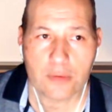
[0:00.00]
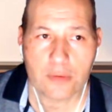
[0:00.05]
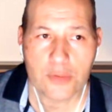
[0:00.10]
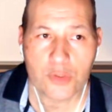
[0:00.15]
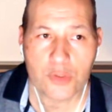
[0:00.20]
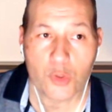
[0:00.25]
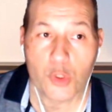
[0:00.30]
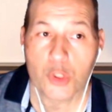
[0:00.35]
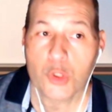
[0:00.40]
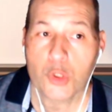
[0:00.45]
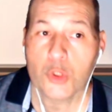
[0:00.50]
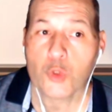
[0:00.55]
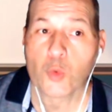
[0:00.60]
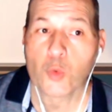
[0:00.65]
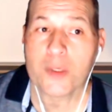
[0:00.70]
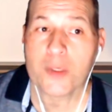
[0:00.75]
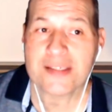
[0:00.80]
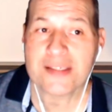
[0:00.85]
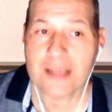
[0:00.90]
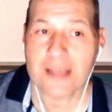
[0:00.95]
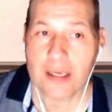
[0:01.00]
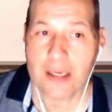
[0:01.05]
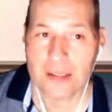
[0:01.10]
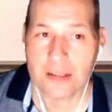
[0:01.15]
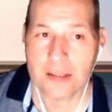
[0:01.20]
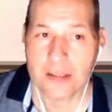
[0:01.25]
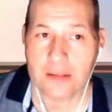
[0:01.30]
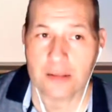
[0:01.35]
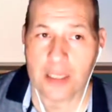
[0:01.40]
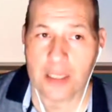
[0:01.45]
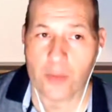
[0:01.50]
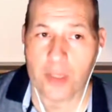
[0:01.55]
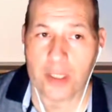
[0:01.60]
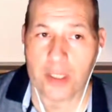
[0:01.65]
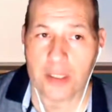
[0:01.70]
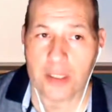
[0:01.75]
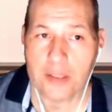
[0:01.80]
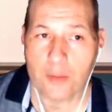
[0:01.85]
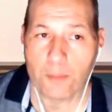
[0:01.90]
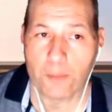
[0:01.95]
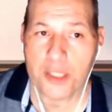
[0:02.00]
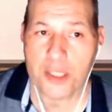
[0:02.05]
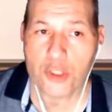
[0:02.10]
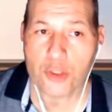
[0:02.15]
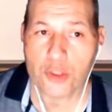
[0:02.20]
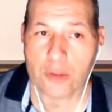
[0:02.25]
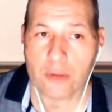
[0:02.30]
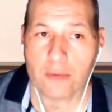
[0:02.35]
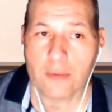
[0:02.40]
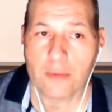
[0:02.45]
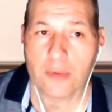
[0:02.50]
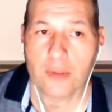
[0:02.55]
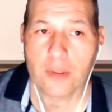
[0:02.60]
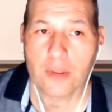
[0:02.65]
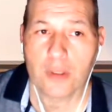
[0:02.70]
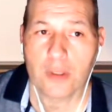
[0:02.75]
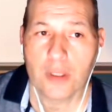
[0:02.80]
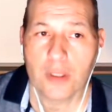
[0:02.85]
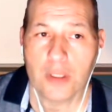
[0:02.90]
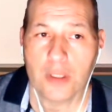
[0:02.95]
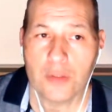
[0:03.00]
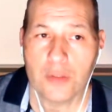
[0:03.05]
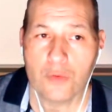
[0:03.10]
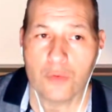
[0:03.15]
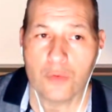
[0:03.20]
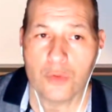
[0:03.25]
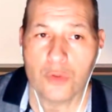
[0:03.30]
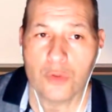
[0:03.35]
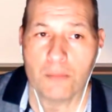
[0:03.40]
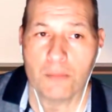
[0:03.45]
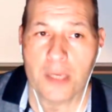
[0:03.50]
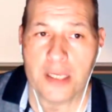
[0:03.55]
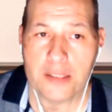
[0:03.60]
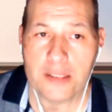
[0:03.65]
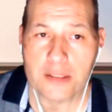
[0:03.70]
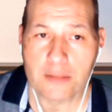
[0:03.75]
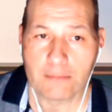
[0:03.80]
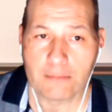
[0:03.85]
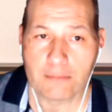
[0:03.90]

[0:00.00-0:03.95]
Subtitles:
So you could resize directly the picture you made.